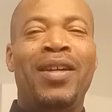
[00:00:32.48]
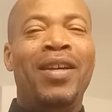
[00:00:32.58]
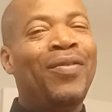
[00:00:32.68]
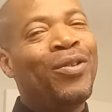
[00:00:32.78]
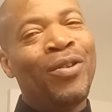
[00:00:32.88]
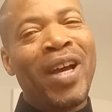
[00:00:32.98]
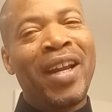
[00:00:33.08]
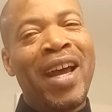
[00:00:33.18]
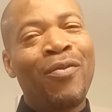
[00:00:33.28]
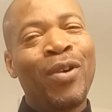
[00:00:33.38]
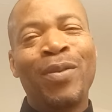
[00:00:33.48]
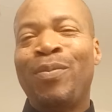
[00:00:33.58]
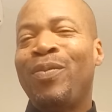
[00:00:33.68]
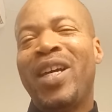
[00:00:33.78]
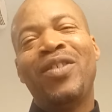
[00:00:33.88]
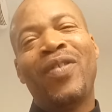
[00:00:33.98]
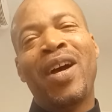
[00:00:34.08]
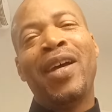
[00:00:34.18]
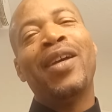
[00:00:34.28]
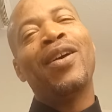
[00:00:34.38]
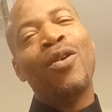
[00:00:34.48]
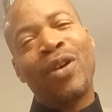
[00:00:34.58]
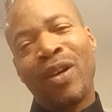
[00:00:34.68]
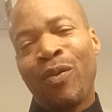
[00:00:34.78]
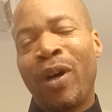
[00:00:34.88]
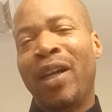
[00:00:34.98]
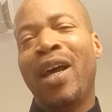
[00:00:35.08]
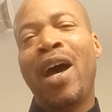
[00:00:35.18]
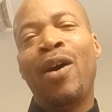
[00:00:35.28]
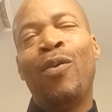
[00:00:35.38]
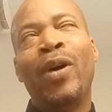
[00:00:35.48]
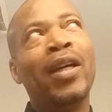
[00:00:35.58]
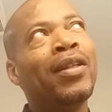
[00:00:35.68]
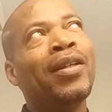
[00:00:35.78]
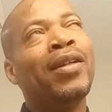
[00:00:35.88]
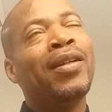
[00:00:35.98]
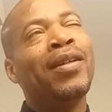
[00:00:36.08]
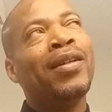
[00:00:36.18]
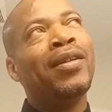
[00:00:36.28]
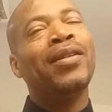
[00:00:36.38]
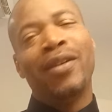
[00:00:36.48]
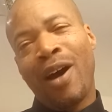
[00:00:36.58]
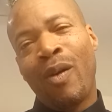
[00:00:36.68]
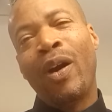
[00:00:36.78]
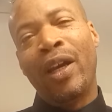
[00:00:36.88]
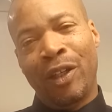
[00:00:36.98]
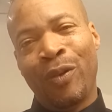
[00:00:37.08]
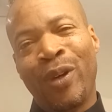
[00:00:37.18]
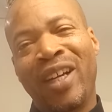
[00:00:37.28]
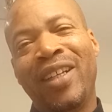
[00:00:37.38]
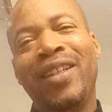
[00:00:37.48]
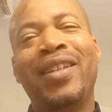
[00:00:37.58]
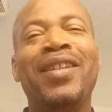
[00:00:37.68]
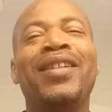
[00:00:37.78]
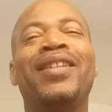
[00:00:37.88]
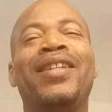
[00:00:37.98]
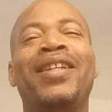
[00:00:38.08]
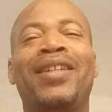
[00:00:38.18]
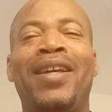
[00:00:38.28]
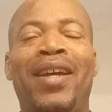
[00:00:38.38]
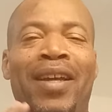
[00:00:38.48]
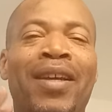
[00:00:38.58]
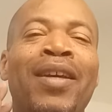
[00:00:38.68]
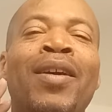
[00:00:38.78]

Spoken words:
If you do not have one, that's fine. Go get one. I'll wait. All right, you ready? Dig that.